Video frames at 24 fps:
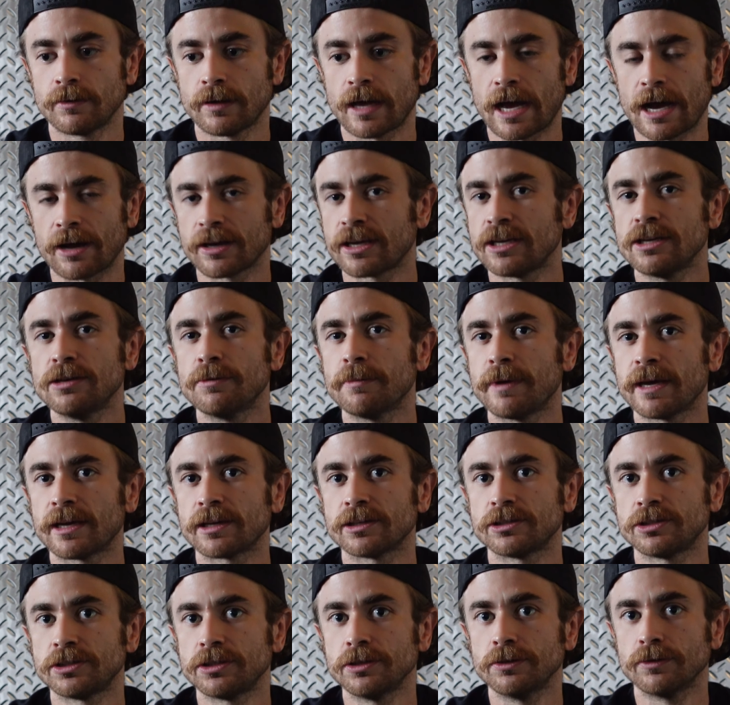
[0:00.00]
how can you make
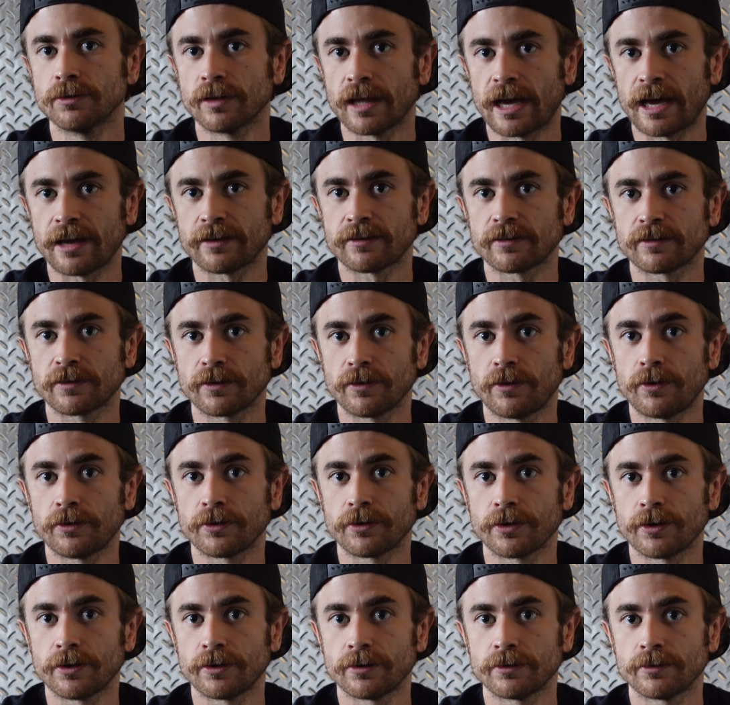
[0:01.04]
a shoe last
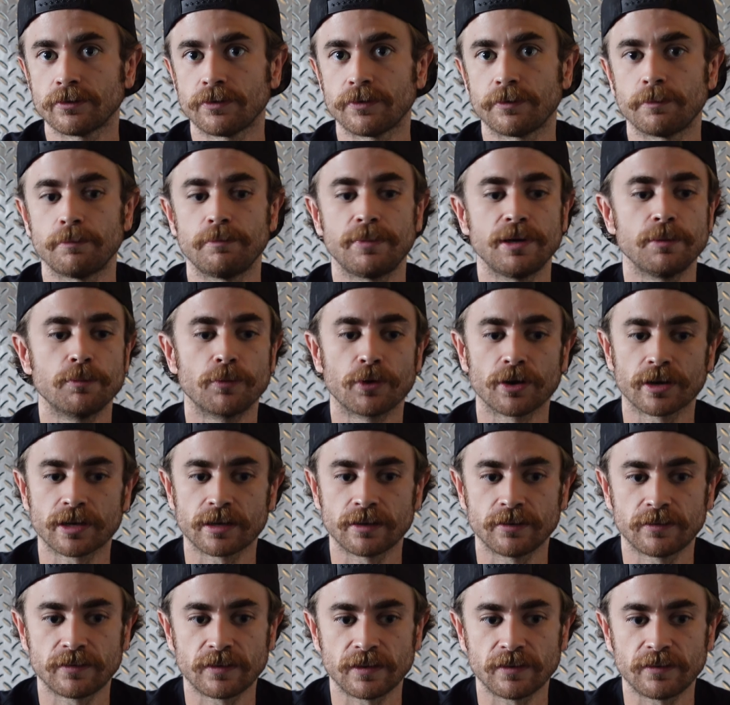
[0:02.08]
longer, be more
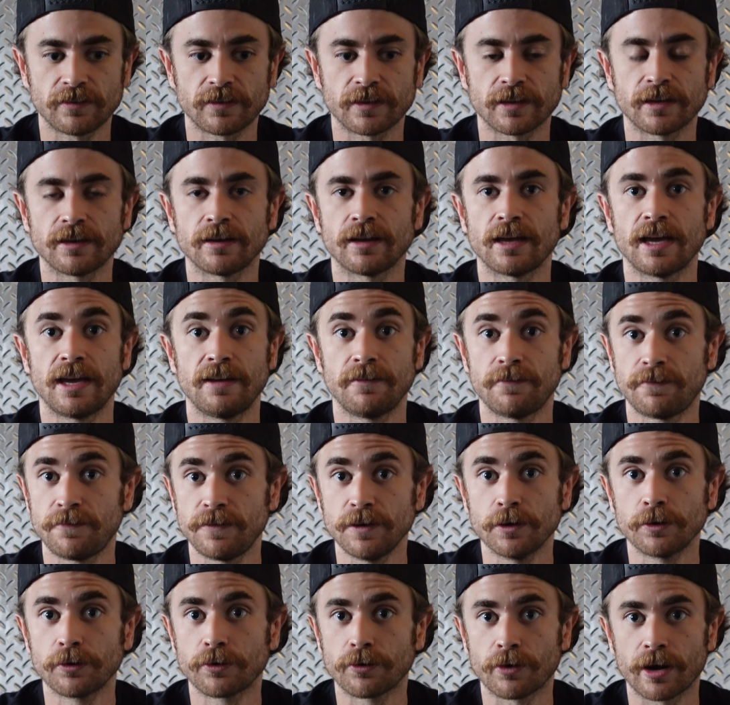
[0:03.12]
consistent, and
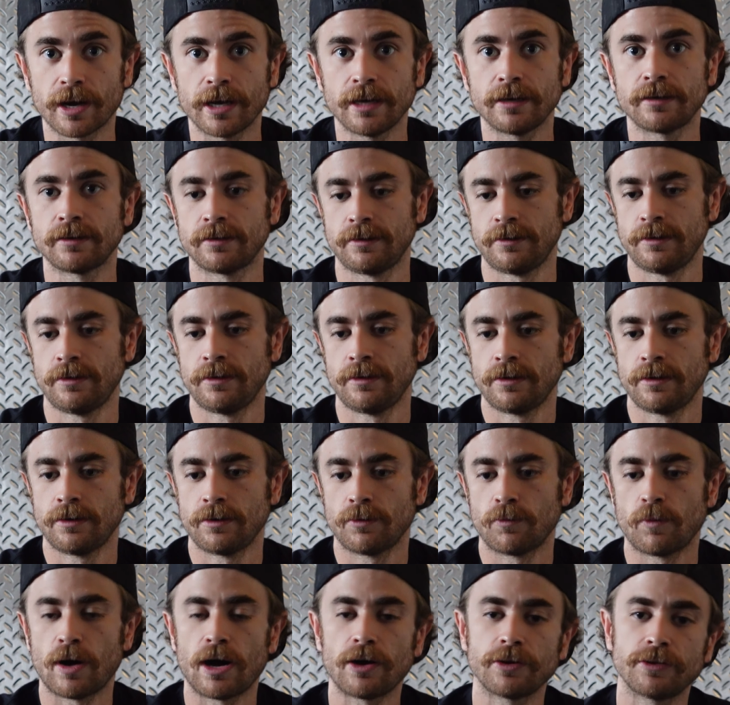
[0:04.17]
feel great
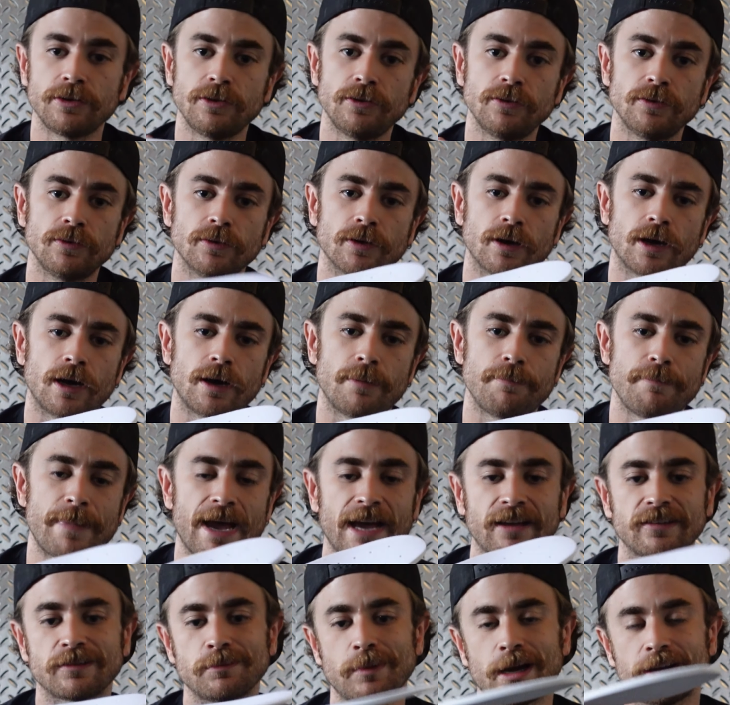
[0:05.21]
while you
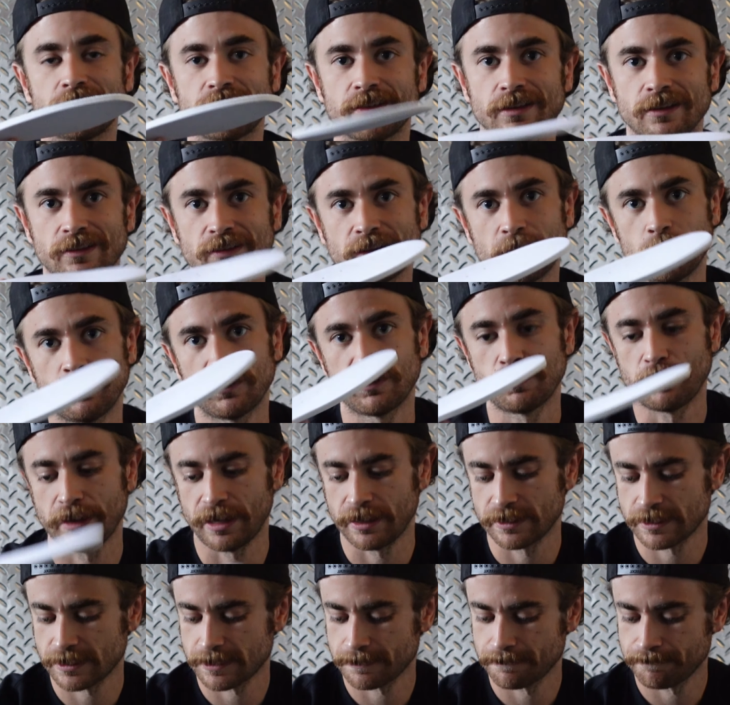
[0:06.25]
maximizing the same
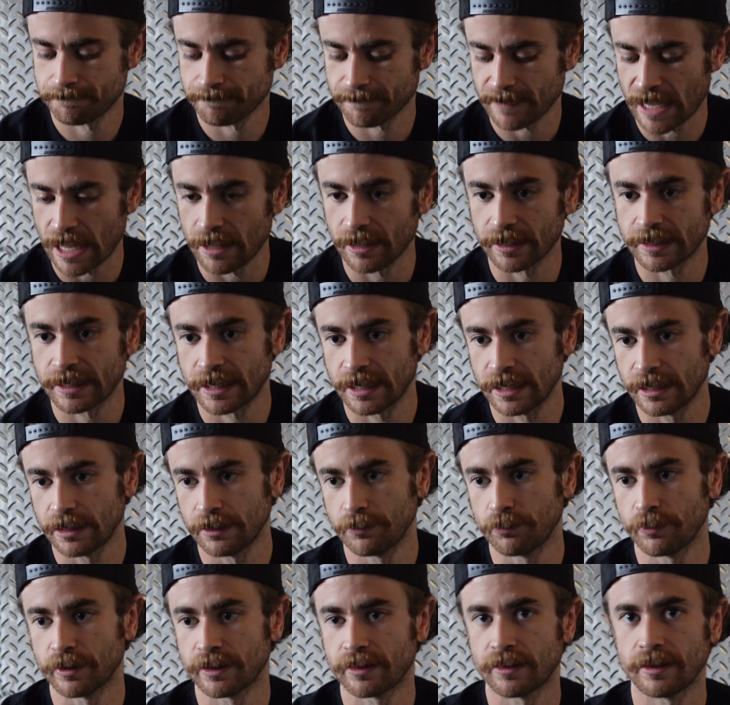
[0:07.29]
space
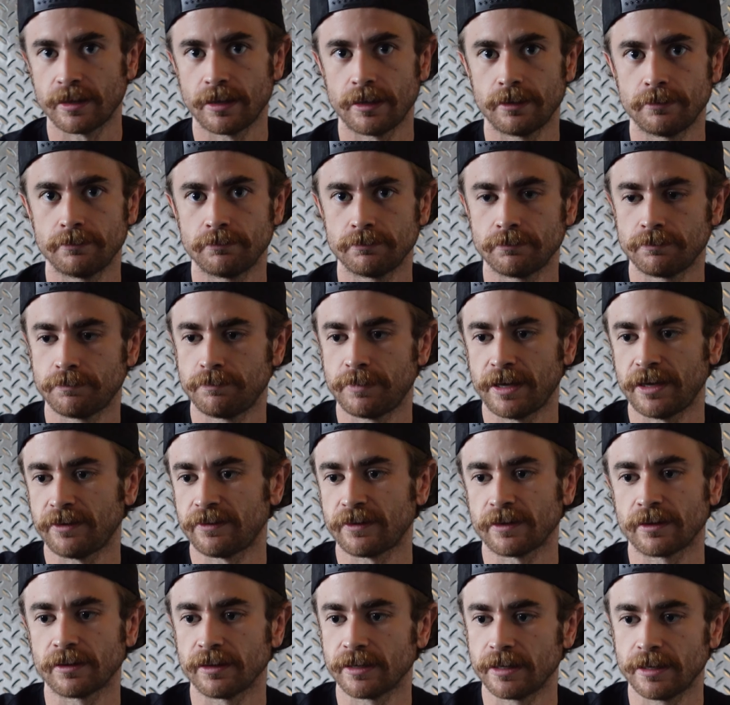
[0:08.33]
allocated within
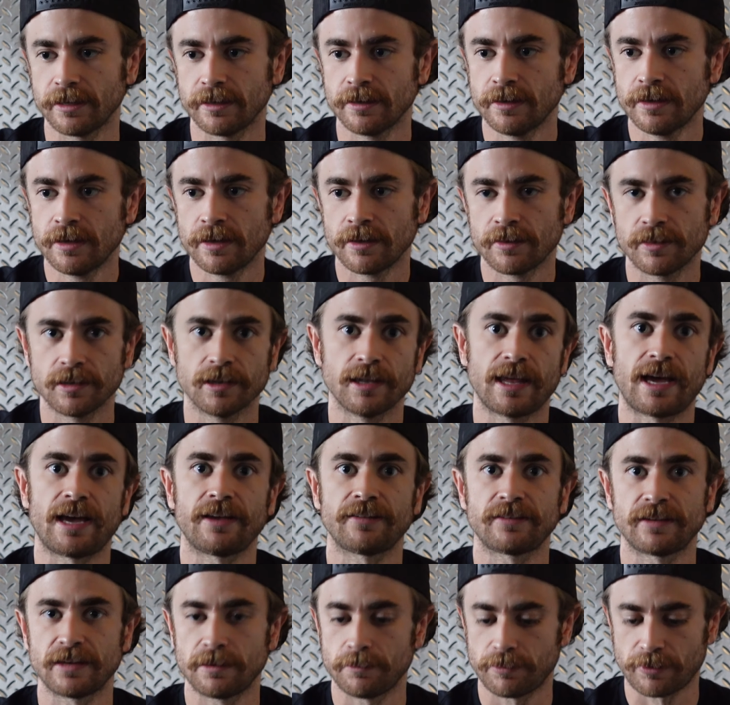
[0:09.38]
basically the
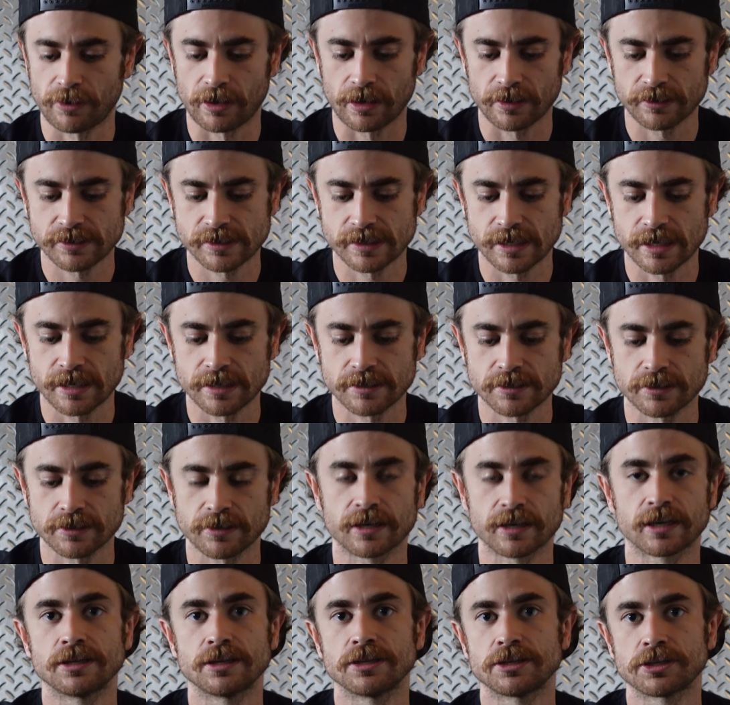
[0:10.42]
lasting process or
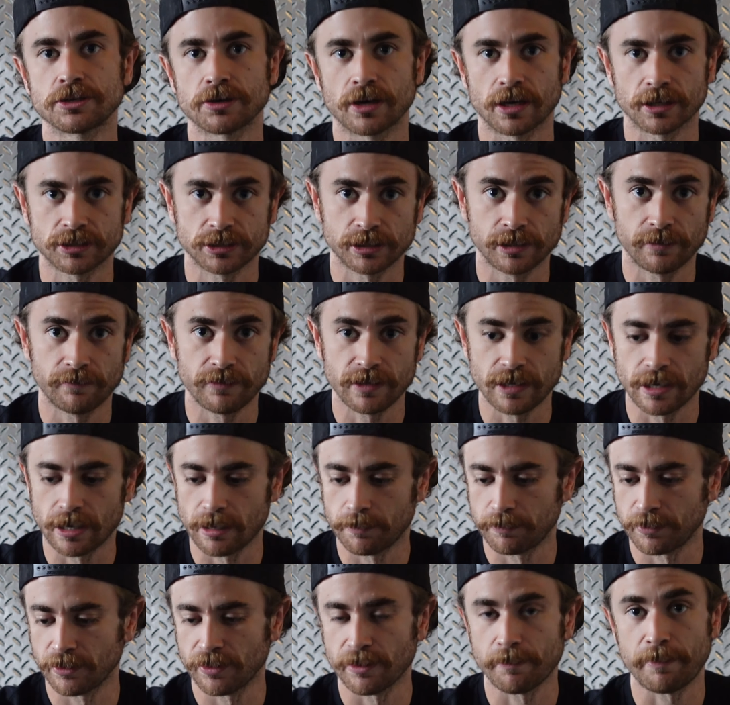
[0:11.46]
the construction of the
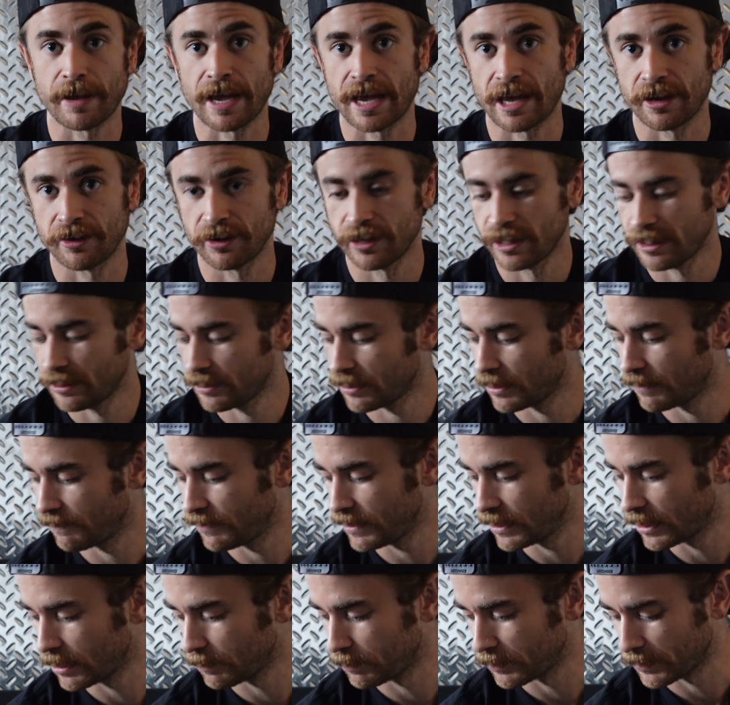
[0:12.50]
upper, the patterning of
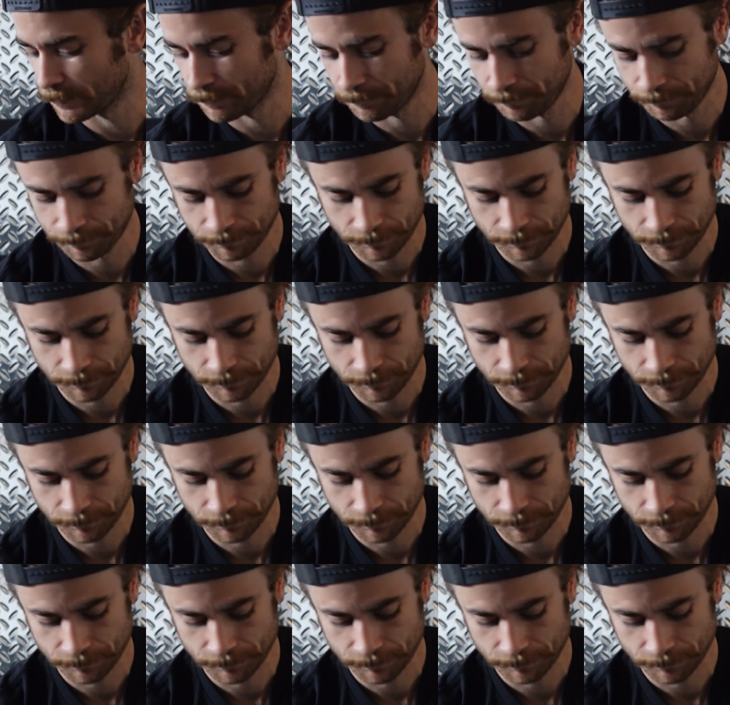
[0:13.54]
the upper.